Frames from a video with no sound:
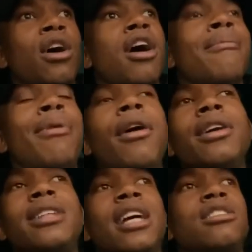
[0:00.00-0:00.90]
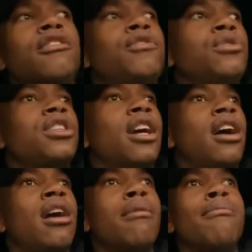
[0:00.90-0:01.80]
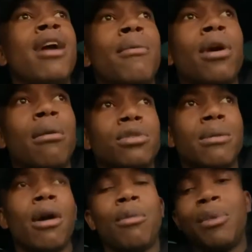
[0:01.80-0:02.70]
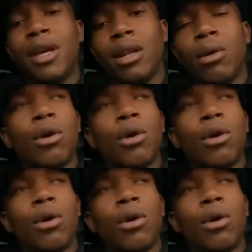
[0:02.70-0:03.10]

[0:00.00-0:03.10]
prioritize your future. Be able to come to our pay. Go